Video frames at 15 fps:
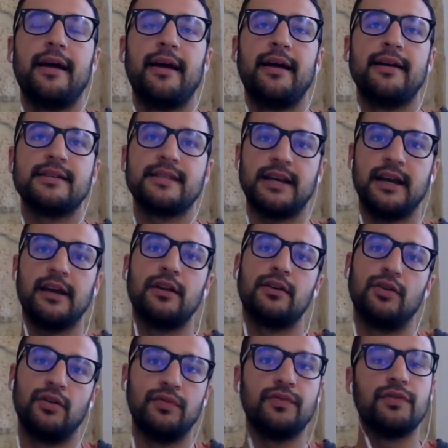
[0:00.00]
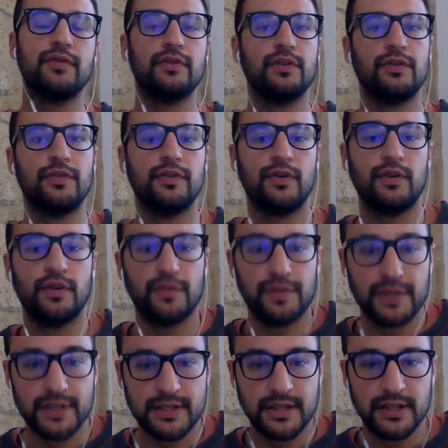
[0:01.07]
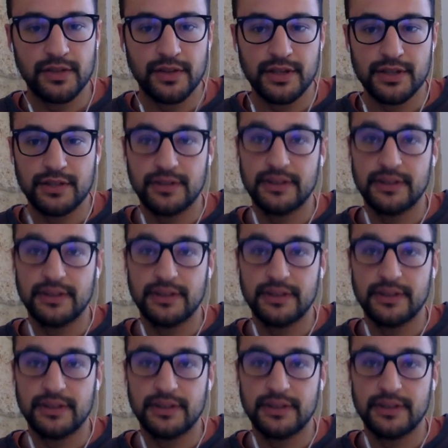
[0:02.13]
scared of all of this situation.